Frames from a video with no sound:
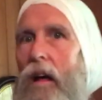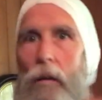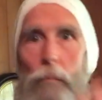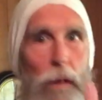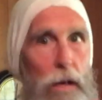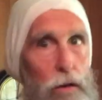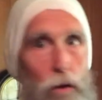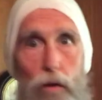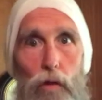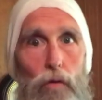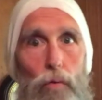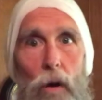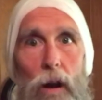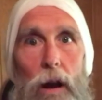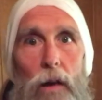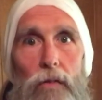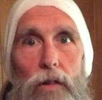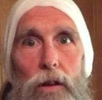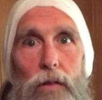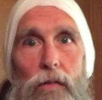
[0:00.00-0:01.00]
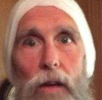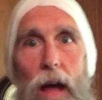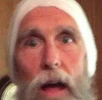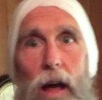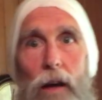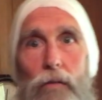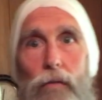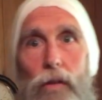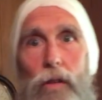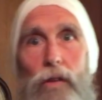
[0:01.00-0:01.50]
But use whatever you've
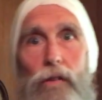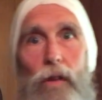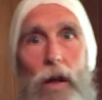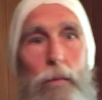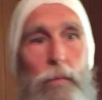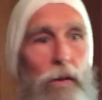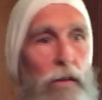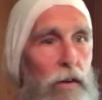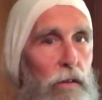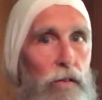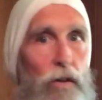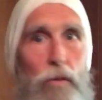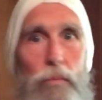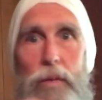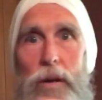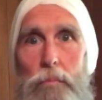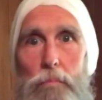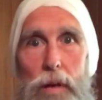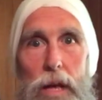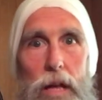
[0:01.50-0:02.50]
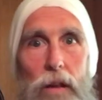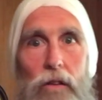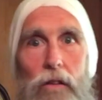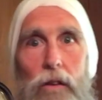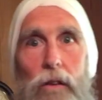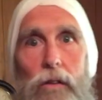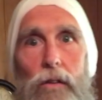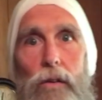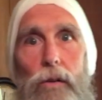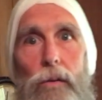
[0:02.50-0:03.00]
got for the summer. There's going to be
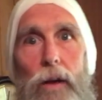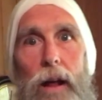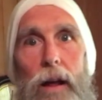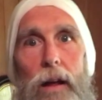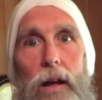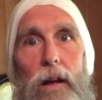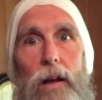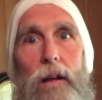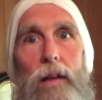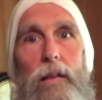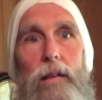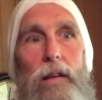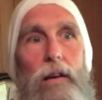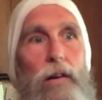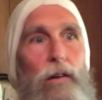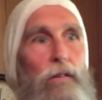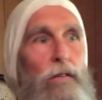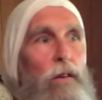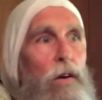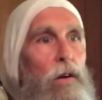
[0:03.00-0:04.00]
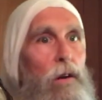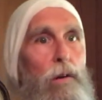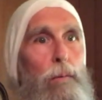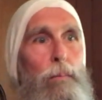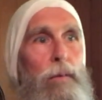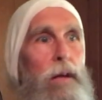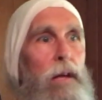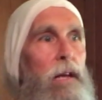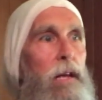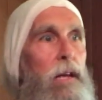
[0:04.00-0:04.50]
peaches around. There's going to
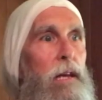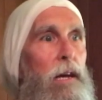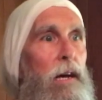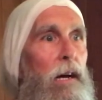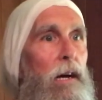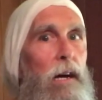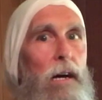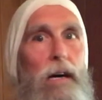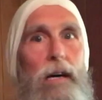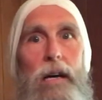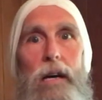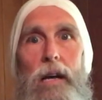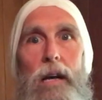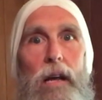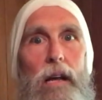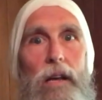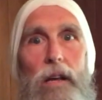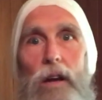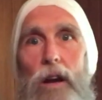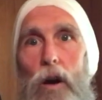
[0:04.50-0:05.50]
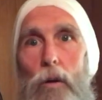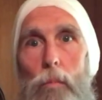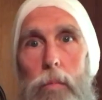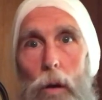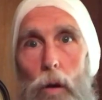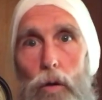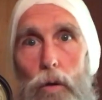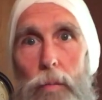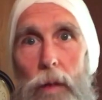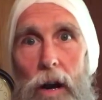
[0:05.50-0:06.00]
be, you know,
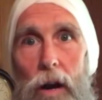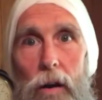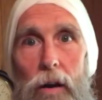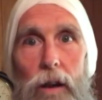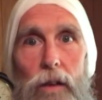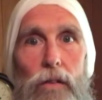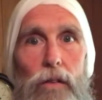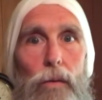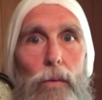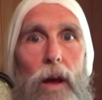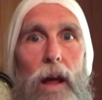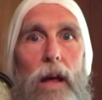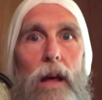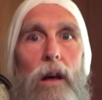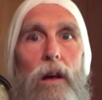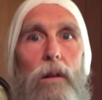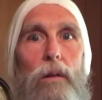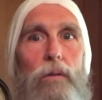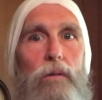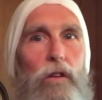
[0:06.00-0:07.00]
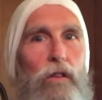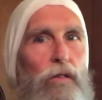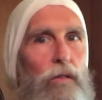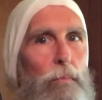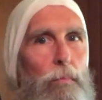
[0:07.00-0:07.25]
blueberries around.